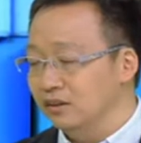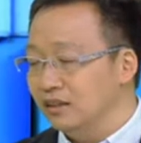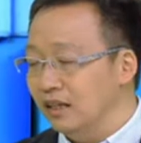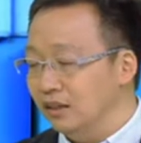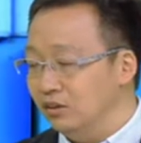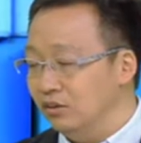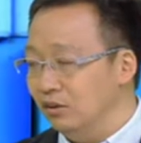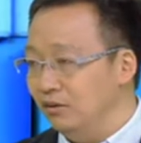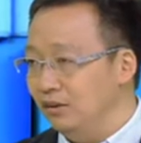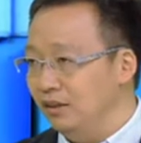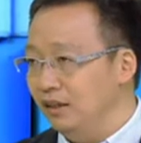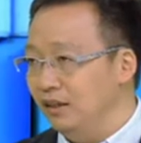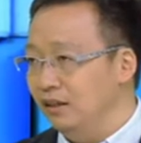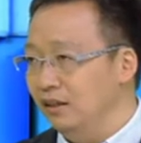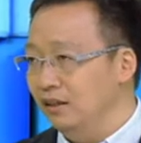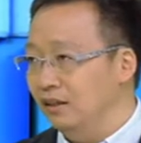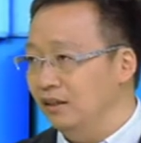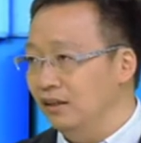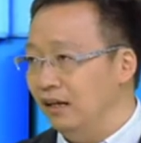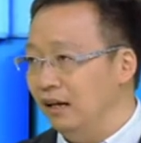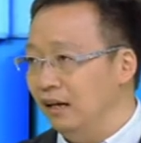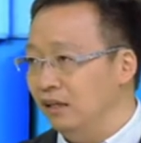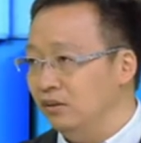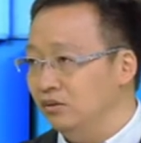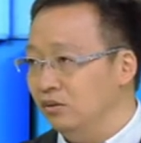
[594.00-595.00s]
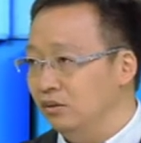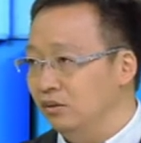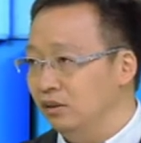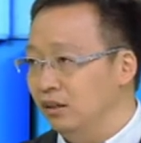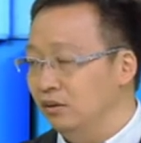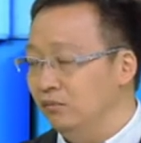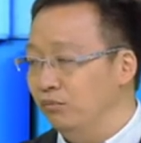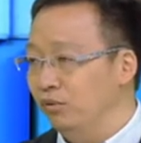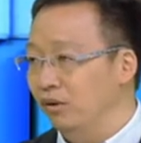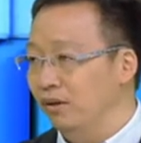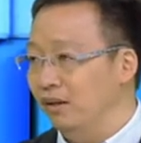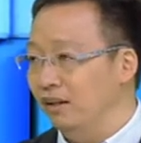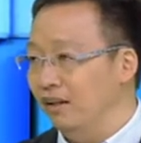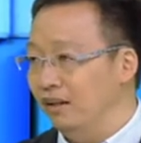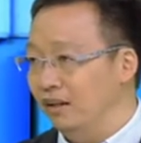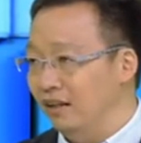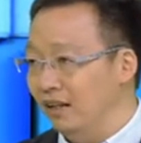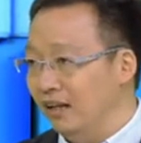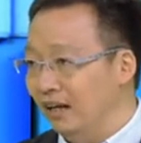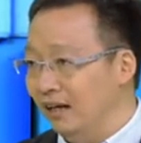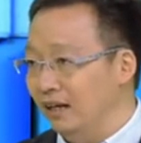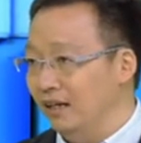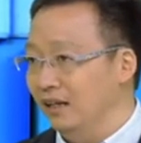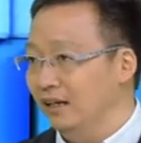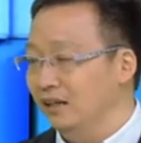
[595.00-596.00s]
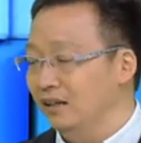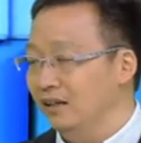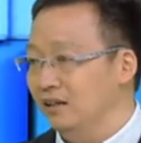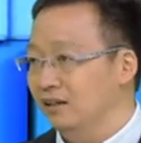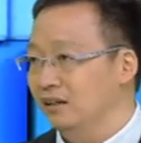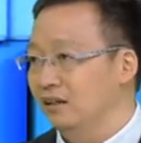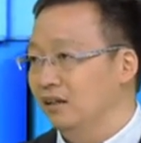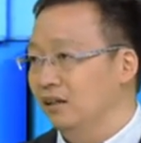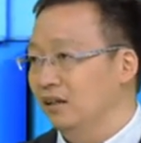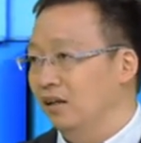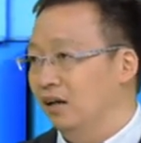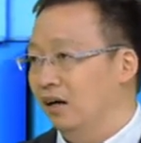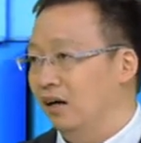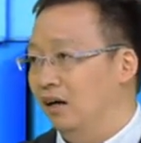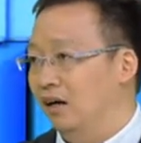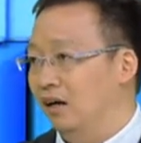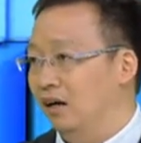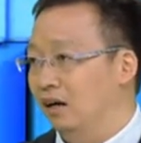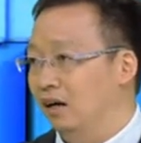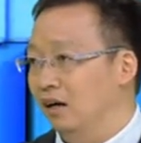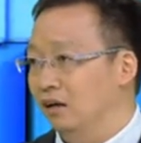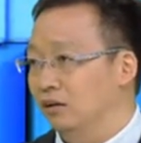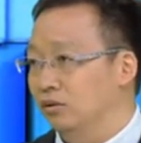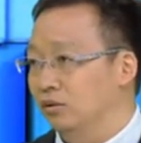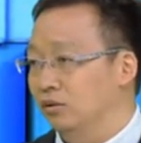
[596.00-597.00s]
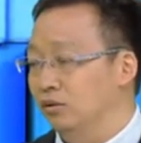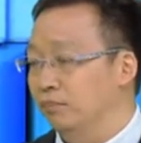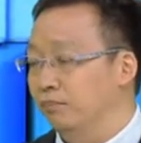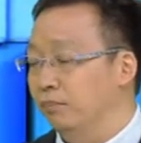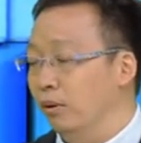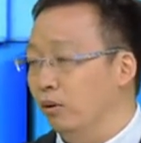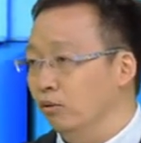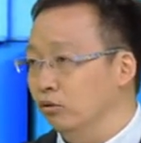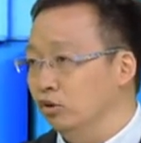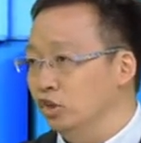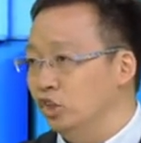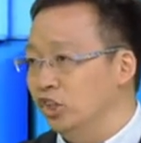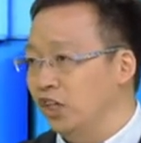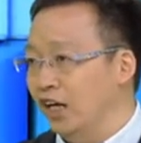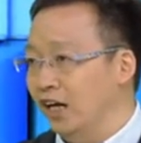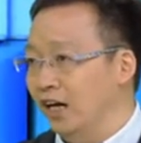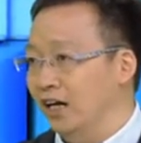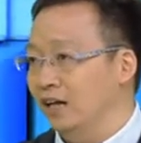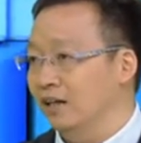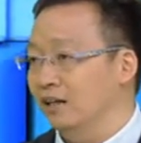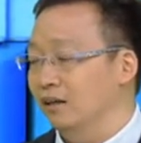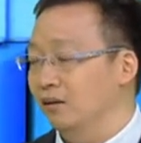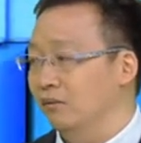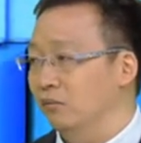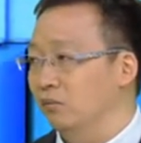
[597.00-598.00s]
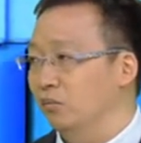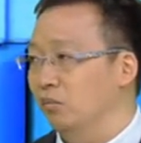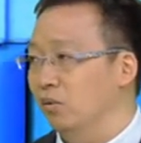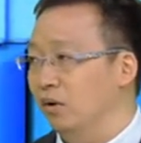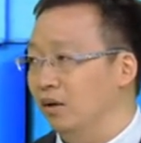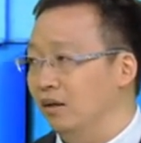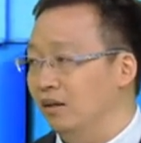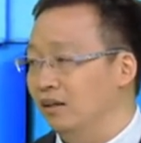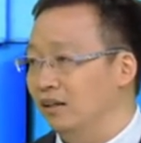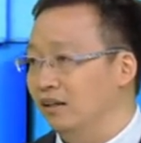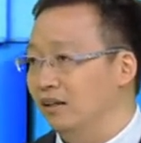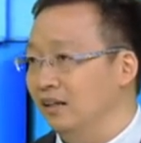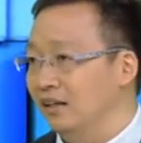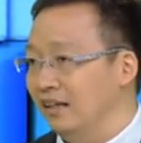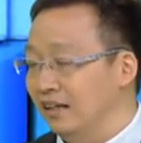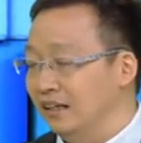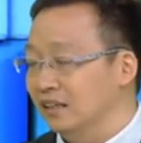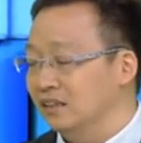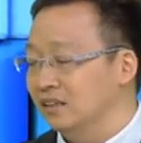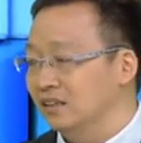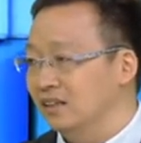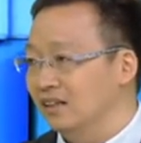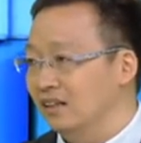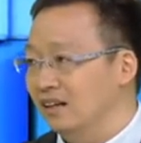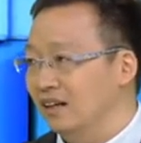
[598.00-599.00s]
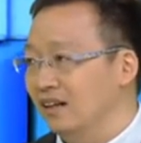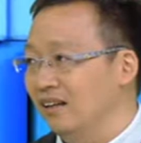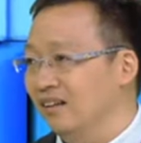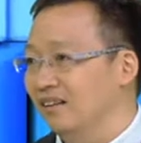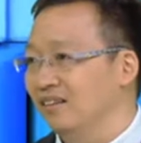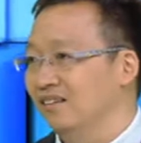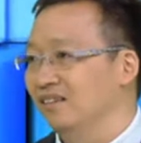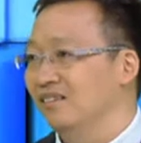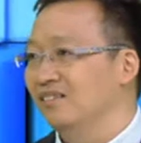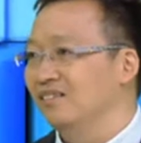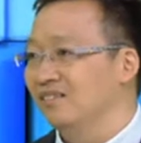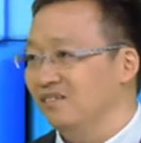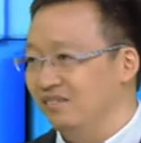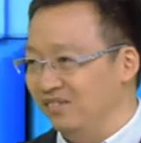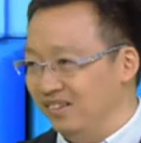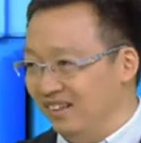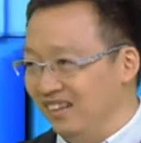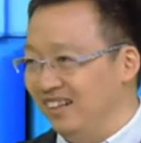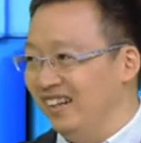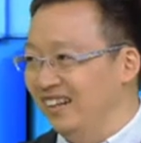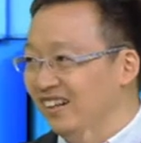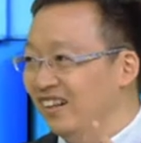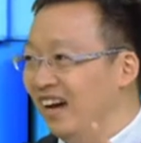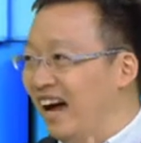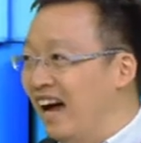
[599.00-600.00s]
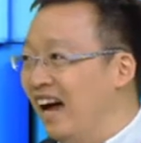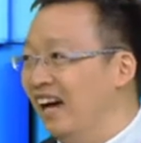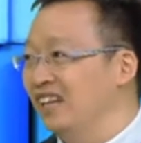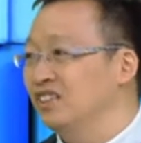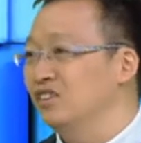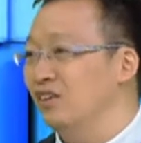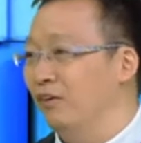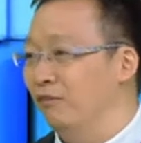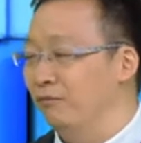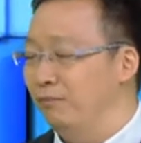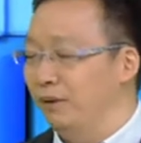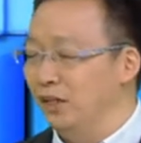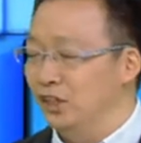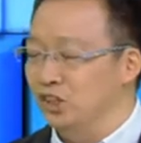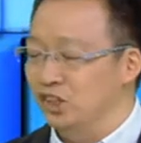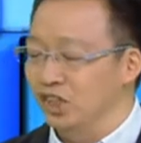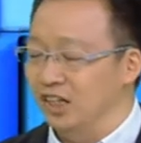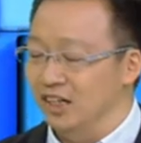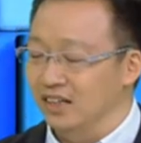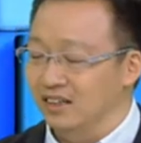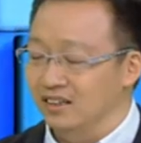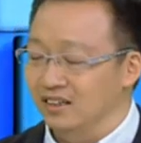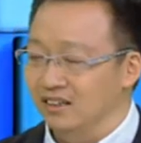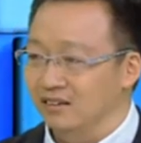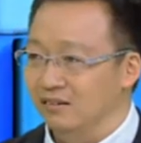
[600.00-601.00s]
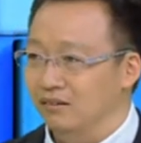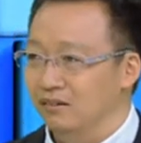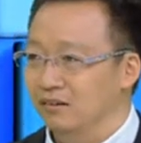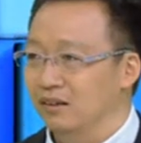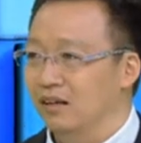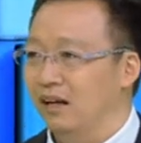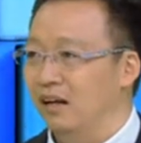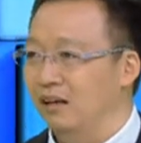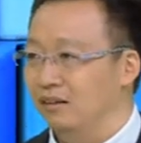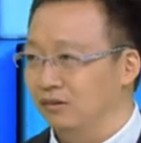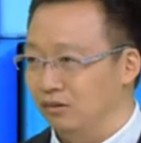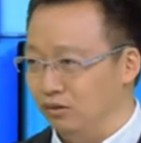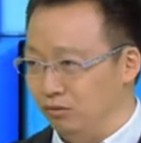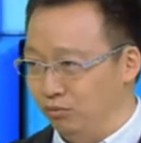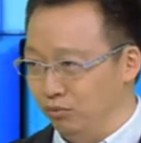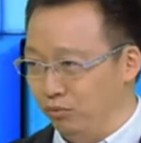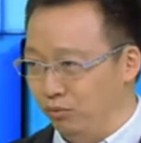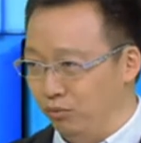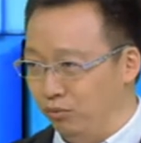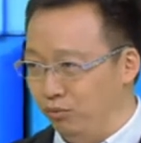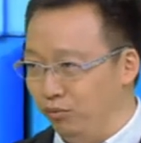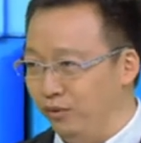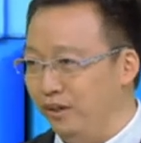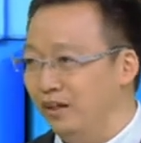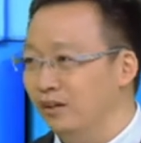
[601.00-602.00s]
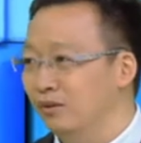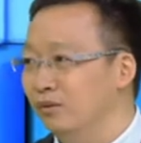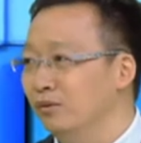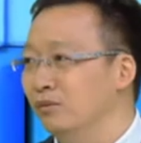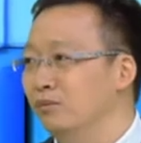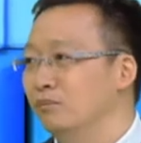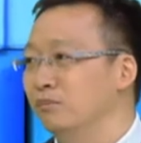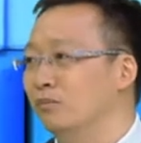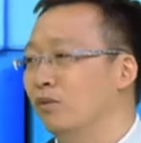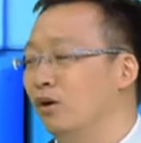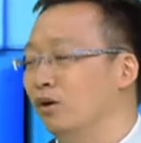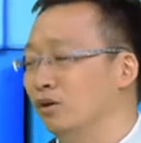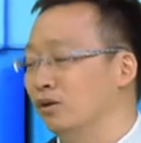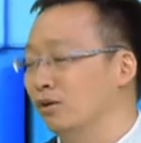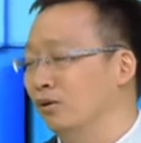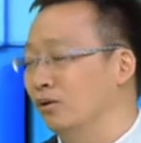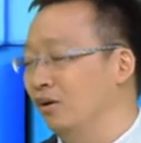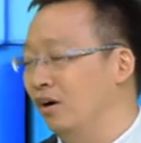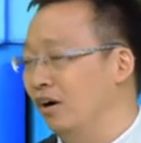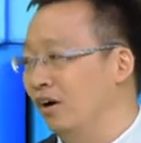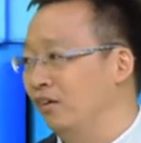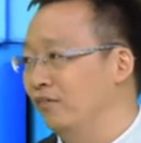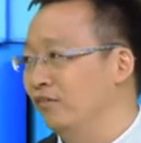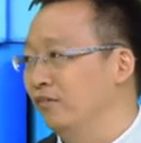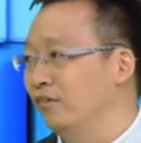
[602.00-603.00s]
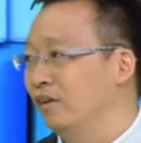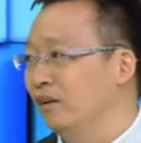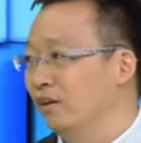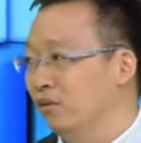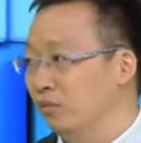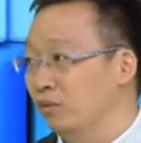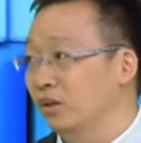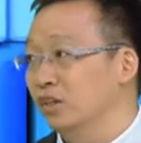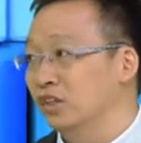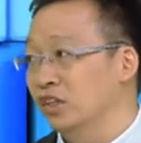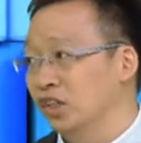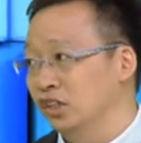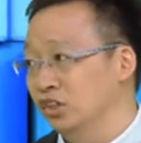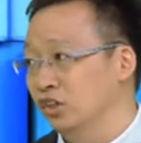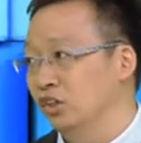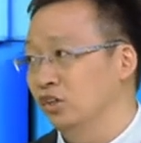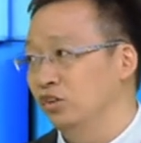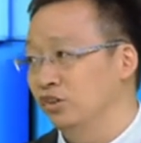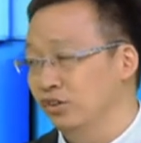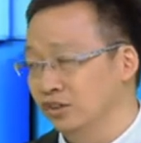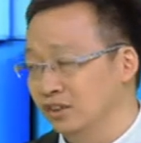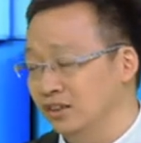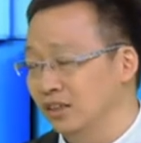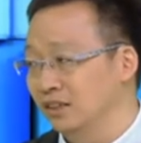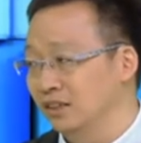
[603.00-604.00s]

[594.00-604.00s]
central leader actually would like to project what is, in the eyes of Beijing, a real model of one country, two